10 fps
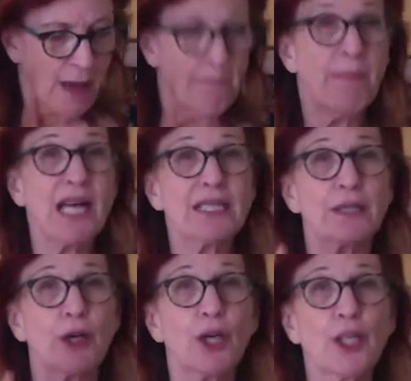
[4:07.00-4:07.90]
must
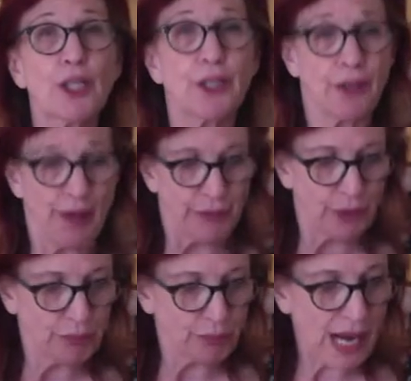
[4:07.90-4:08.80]
earn
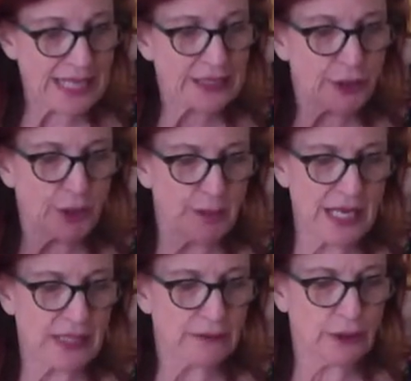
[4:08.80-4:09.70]
the right to be
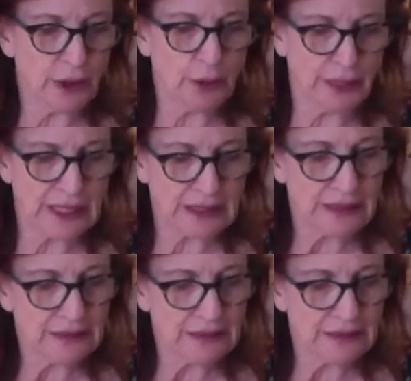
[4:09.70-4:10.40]
included